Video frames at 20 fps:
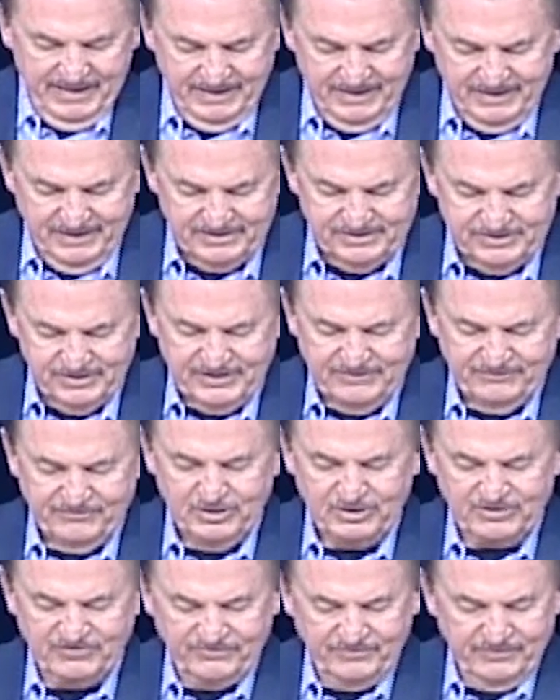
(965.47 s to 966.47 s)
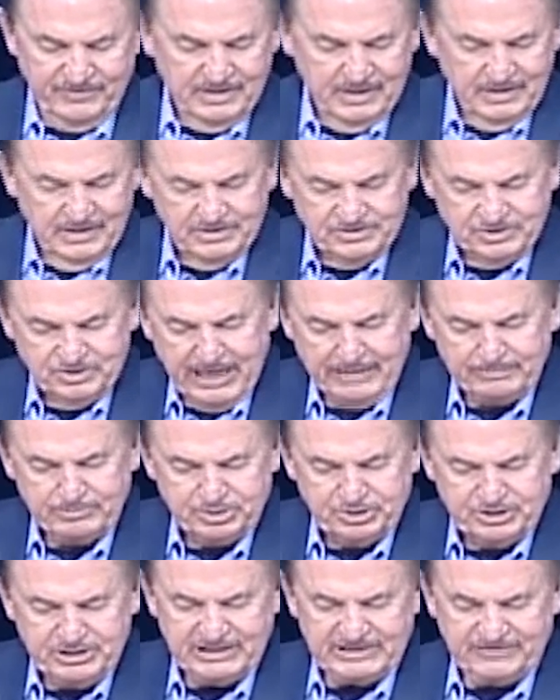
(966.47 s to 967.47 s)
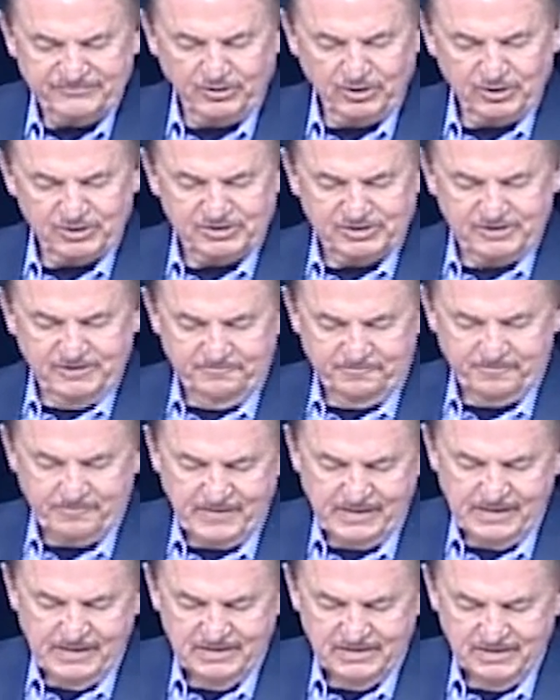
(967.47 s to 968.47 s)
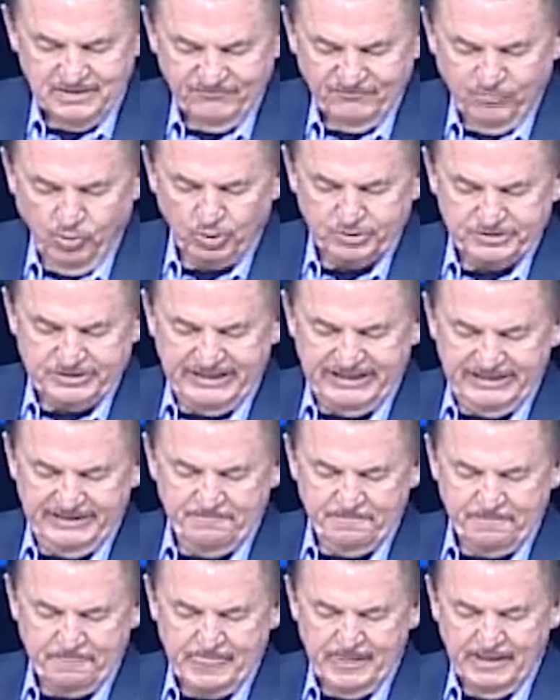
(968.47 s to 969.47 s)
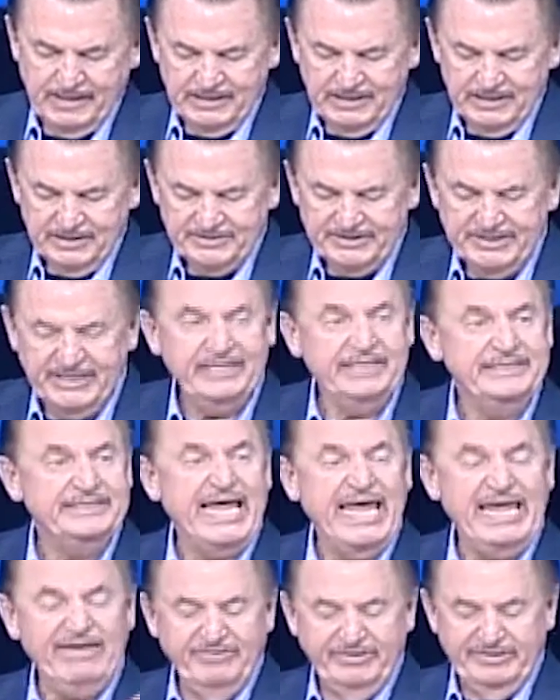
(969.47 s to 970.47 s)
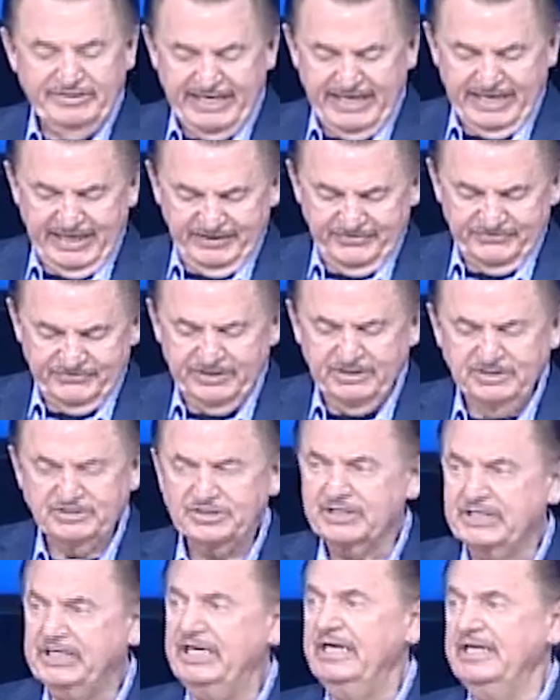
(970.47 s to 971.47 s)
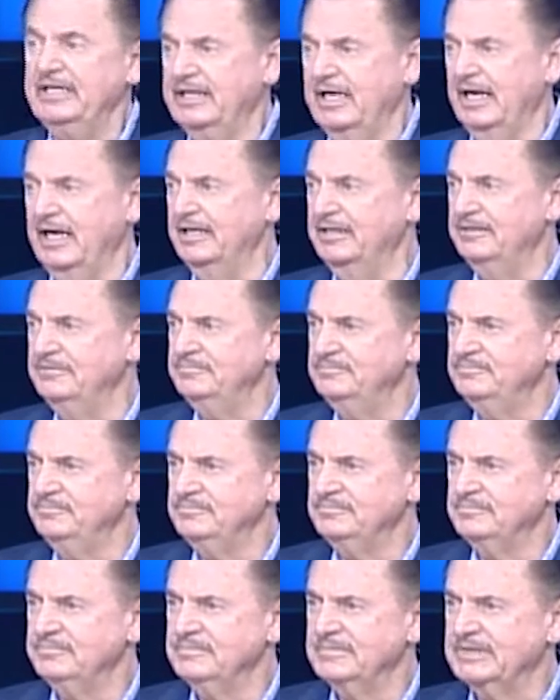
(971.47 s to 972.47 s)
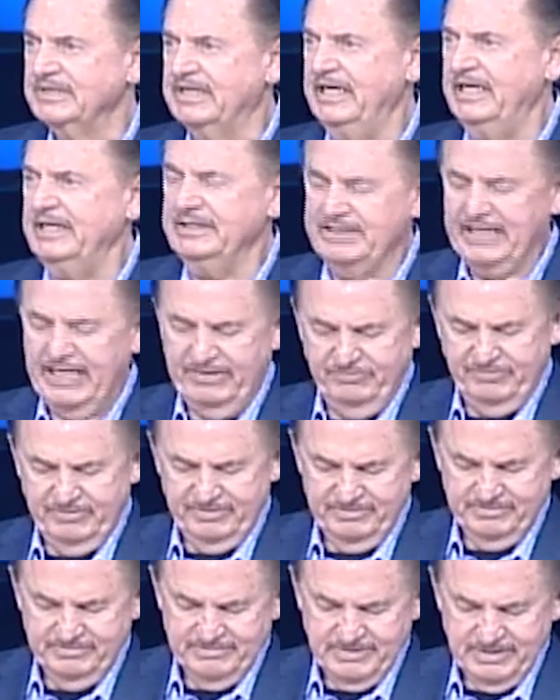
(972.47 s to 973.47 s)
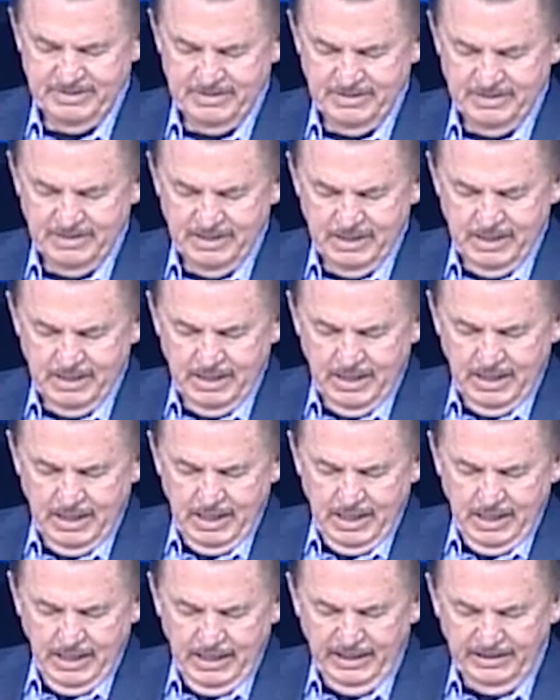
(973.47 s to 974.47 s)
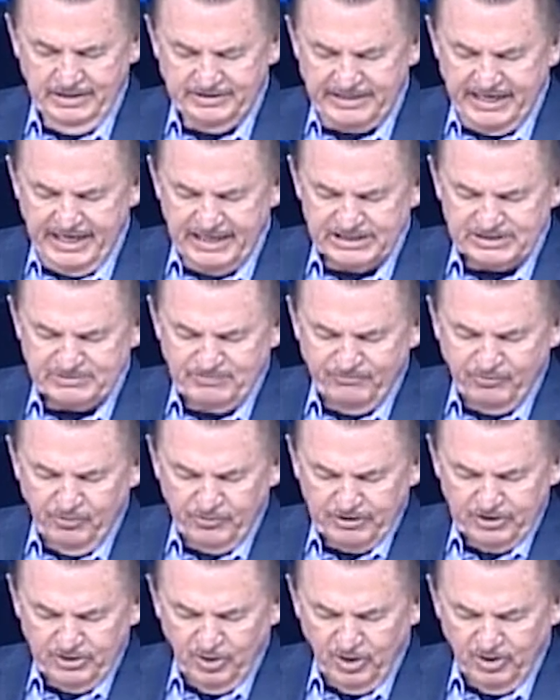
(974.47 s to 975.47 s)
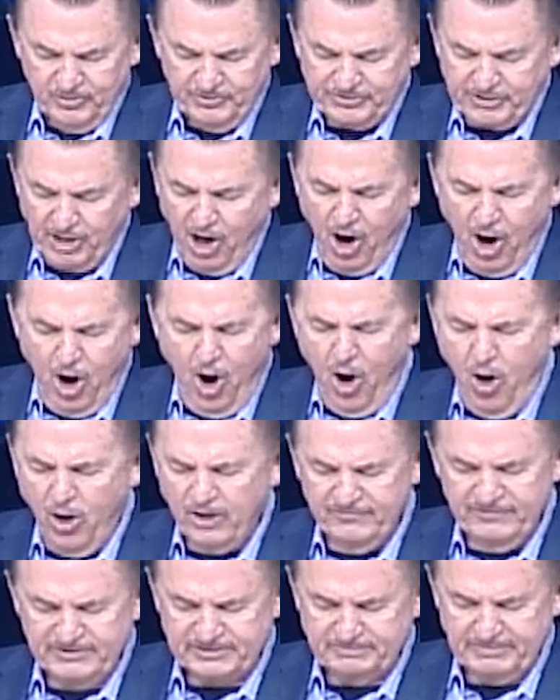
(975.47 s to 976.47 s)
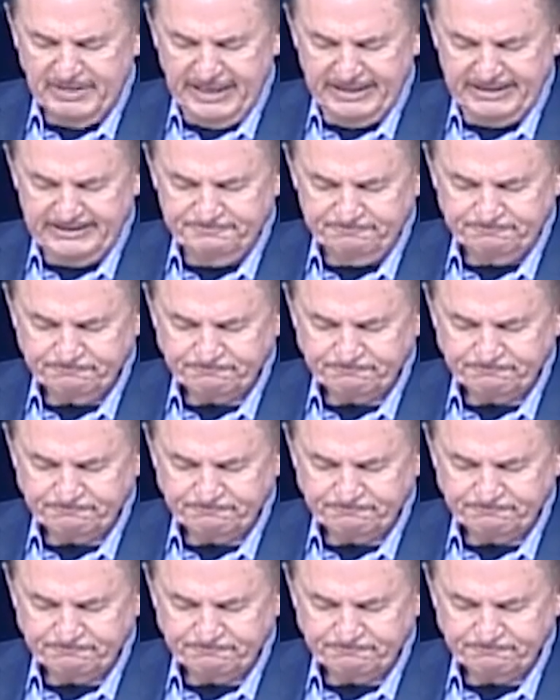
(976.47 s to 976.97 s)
Let's look at verse chapter 6 verse 14. Then David danced. Here's a king now. King David. He danced before the Lord with all of his might.